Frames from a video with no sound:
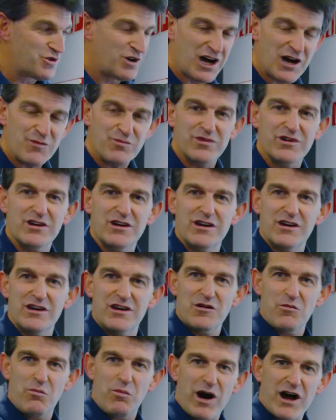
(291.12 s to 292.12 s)
Hub,
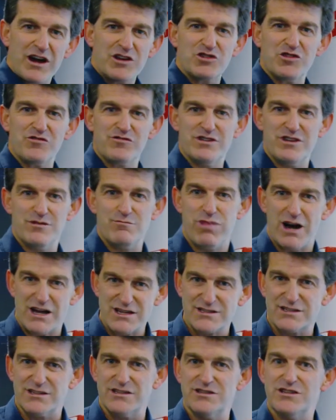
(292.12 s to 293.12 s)
part of the
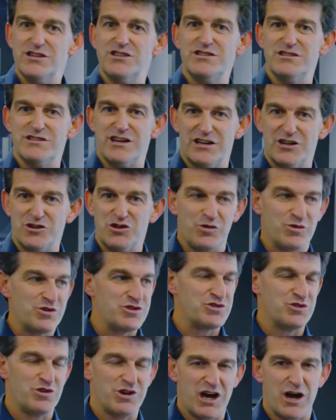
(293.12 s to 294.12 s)
Basque Digital
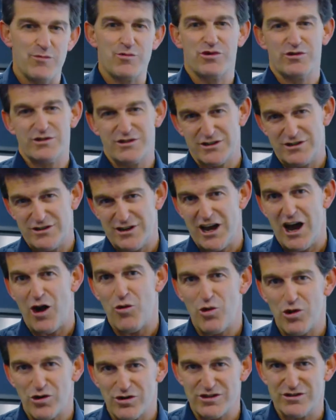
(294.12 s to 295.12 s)
Innovation Hub recently
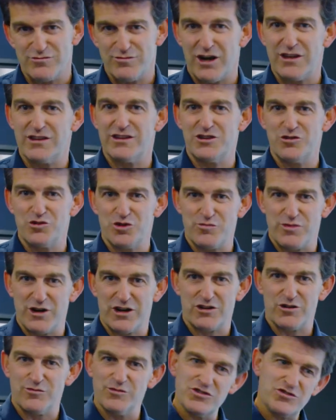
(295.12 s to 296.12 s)
awarded by the
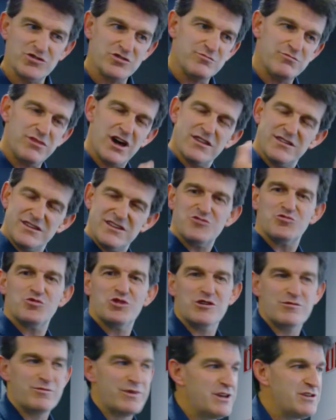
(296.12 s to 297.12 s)
European Commission, but this
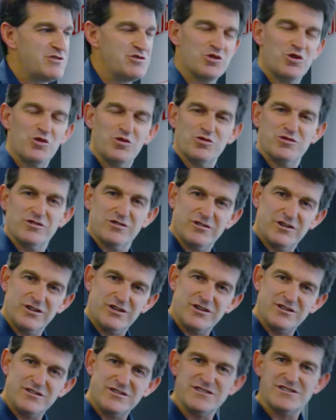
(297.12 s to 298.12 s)
will be shown
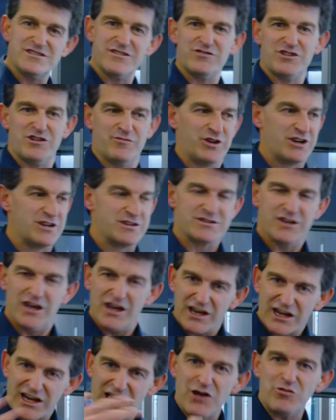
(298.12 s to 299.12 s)
in several minutes.
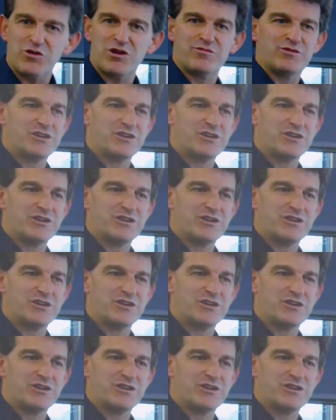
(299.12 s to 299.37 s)
Come with